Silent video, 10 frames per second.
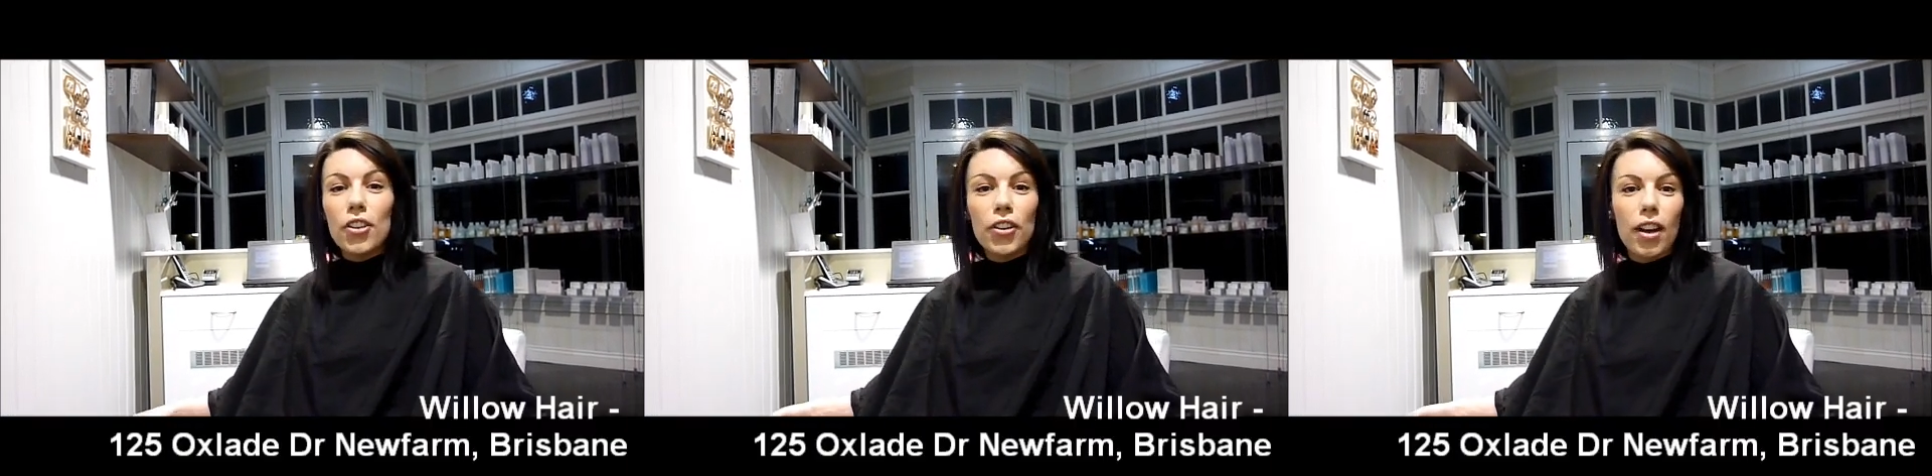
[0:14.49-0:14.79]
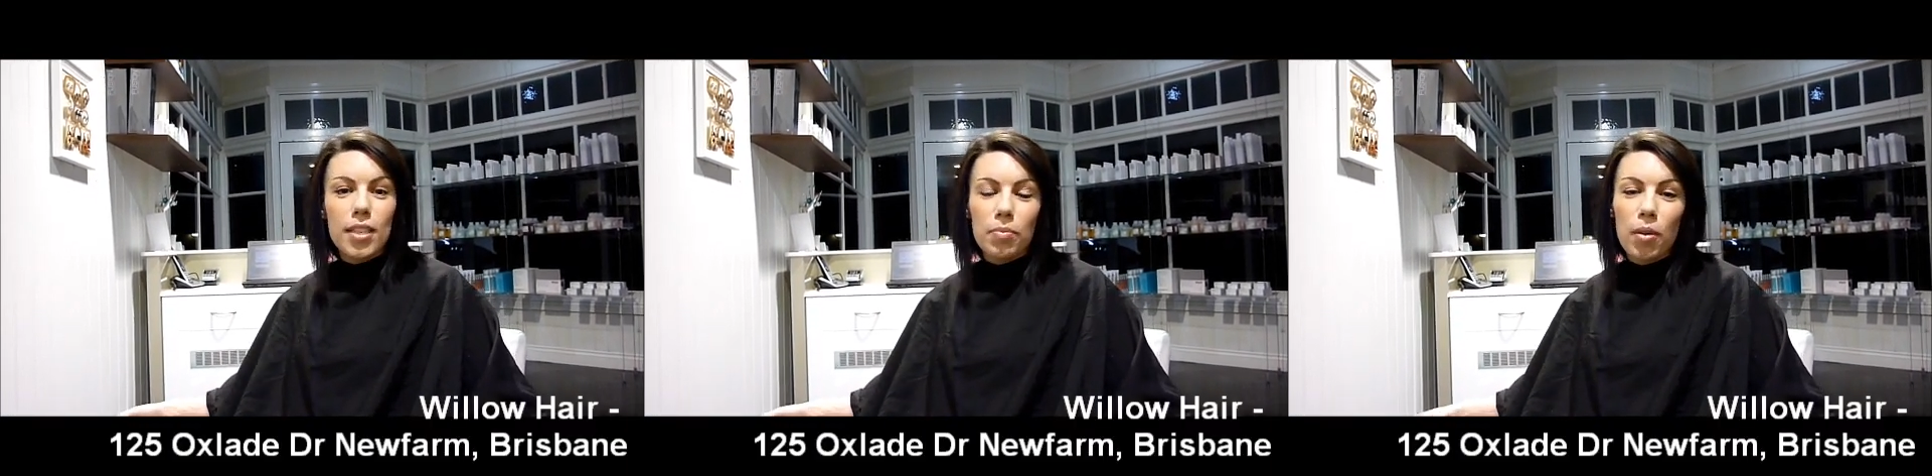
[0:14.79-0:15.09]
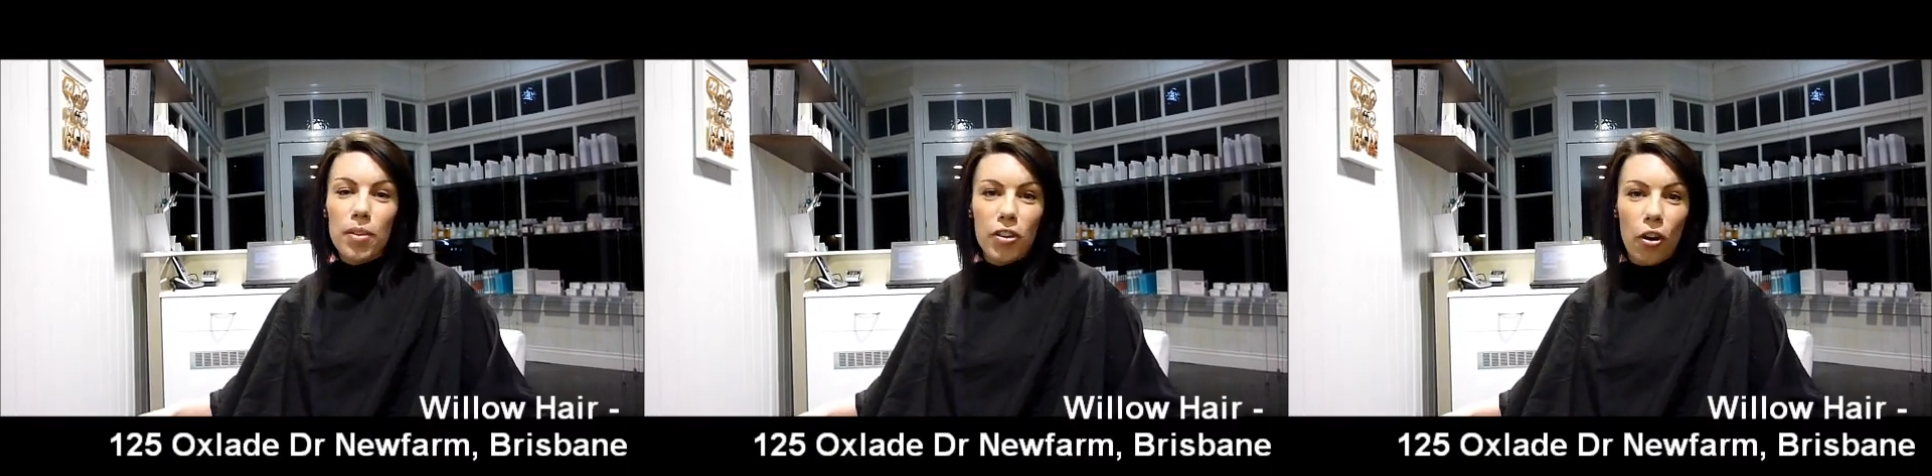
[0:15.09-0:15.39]
You guys
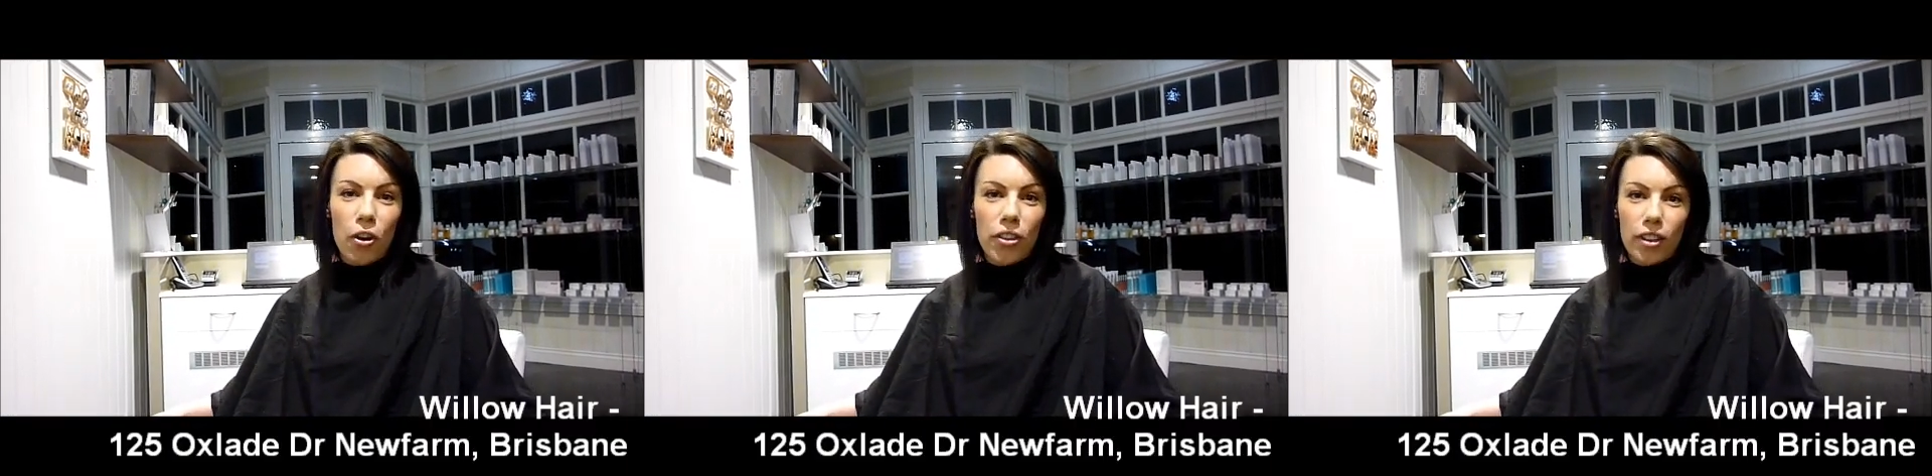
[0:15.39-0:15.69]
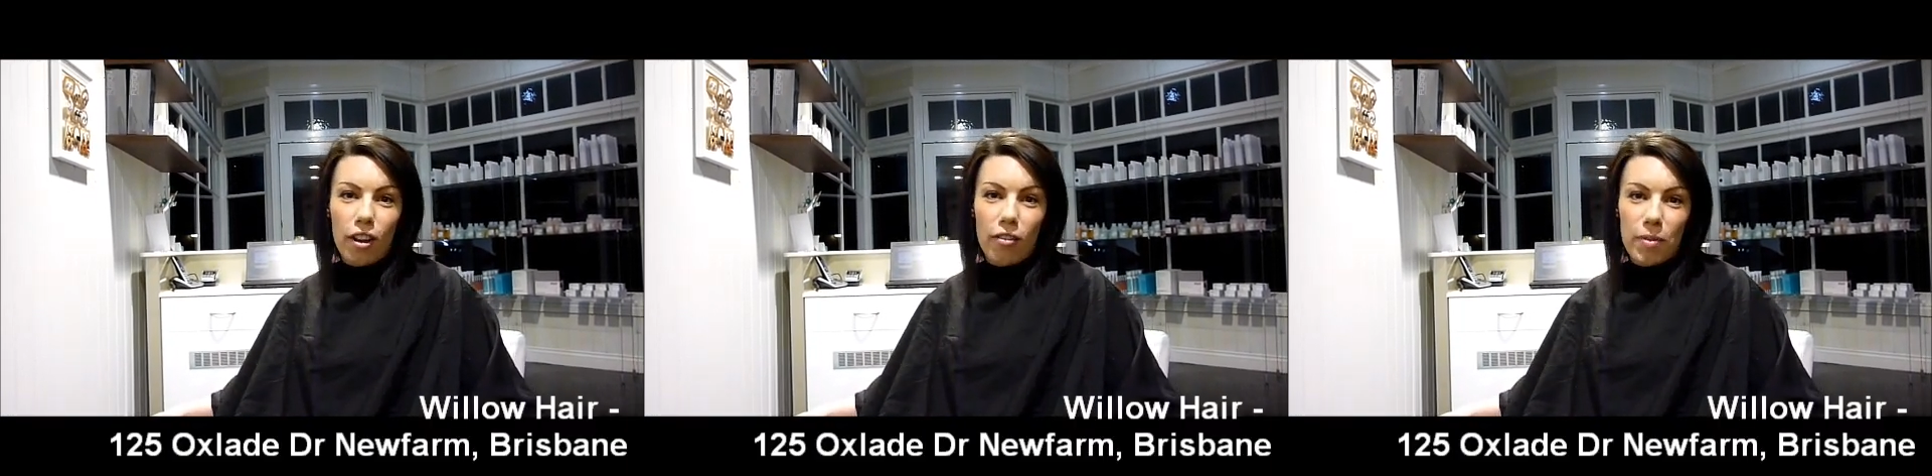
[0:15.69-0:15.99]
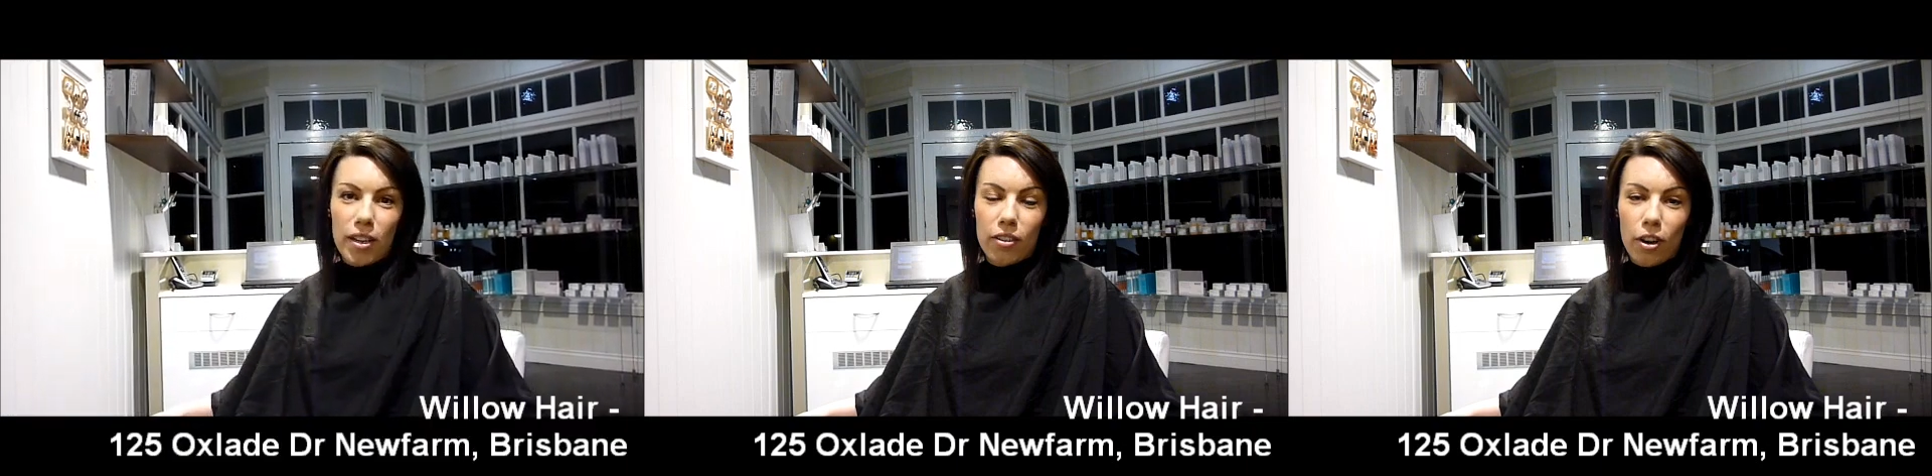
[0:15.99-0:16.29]
probably know that I've
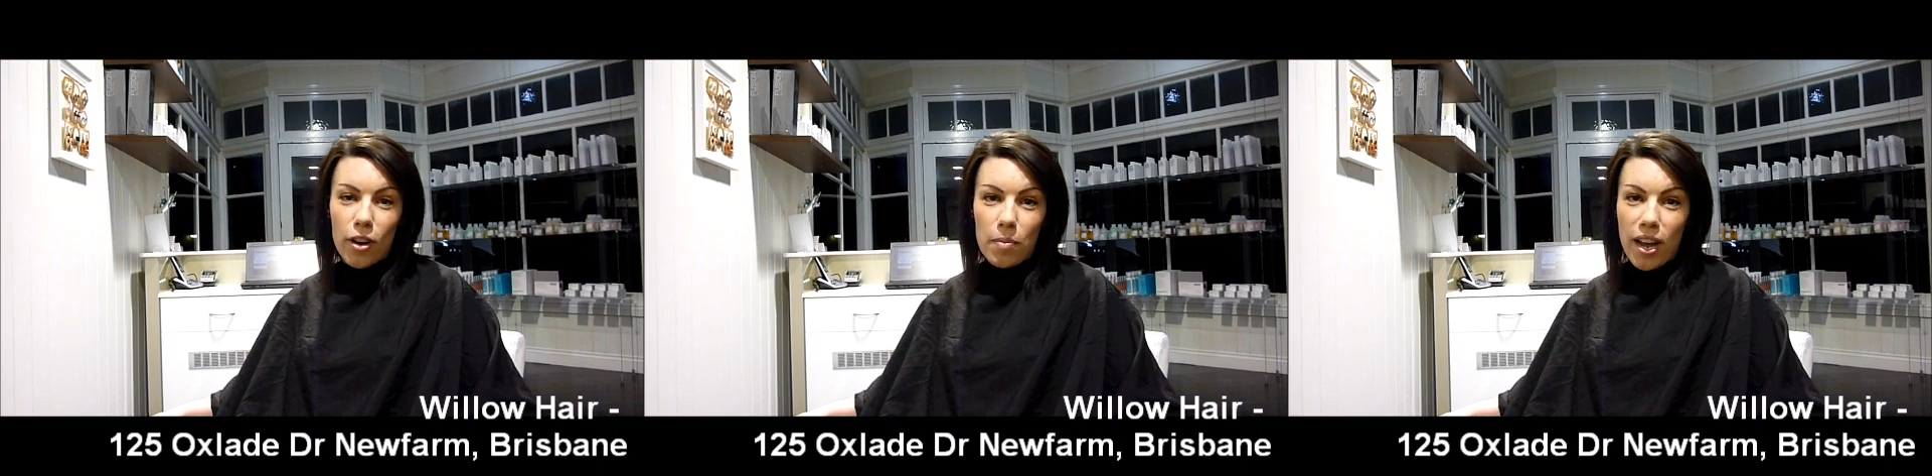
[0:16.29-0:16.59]
been growing